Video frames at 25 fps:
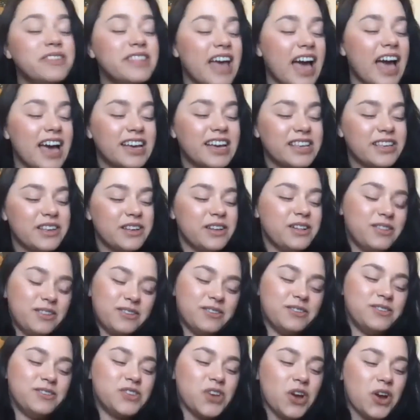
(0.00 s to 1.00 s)
that
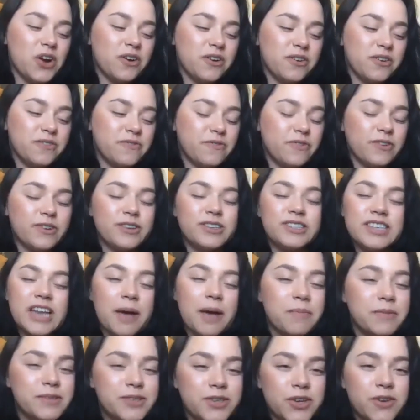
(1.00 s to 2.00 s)
concludes our first
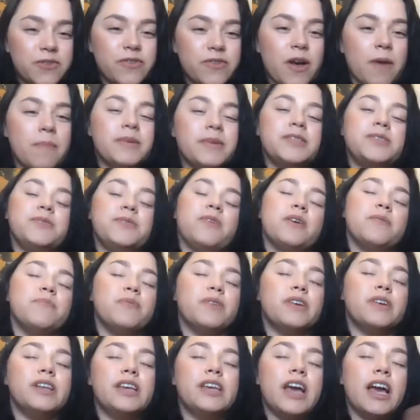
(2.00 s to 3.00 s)
episode of Come As You Are,
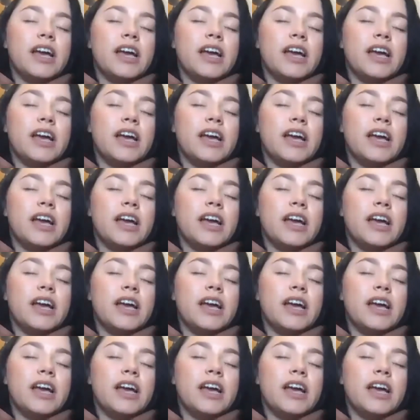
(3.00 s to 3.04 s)
Brittany.